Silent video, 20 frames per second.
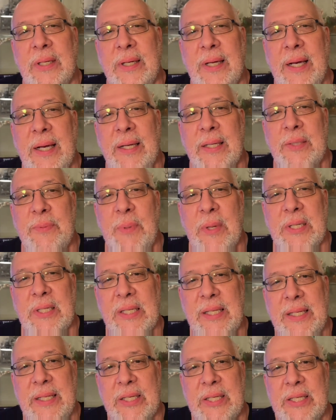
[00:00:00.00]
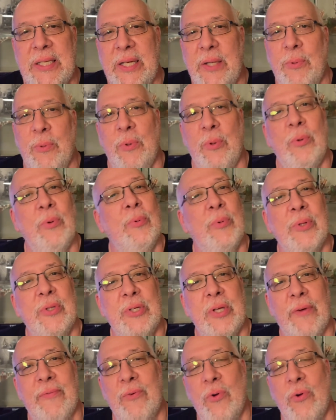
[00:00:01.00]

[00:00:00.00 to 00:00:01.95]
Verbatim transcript: uh, especially the sequel with Jeff